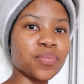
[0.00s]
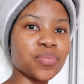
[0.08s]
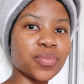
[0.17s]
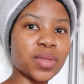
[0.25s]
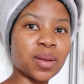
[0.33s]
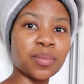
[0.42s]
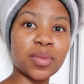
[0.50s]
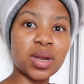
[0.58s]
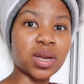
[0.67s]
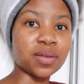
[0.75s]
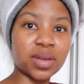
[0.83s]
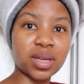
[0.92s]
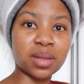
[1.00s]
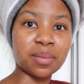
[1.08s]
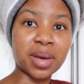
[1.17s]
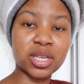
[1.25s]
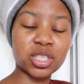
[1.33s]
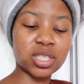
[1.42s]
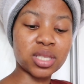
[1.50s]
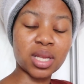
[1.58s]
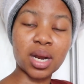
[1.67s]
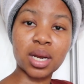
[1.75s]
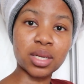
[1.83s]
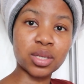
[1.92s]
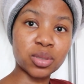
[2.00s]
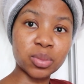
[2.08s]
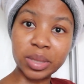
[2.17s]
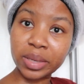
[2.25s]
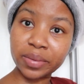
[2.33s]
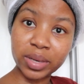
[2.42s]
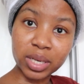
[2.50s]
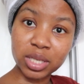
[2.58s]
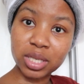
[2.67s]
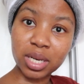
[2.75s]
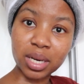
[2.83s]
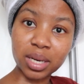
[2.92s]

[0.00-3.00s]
I'm not living in the mansion that I need to be living in, child.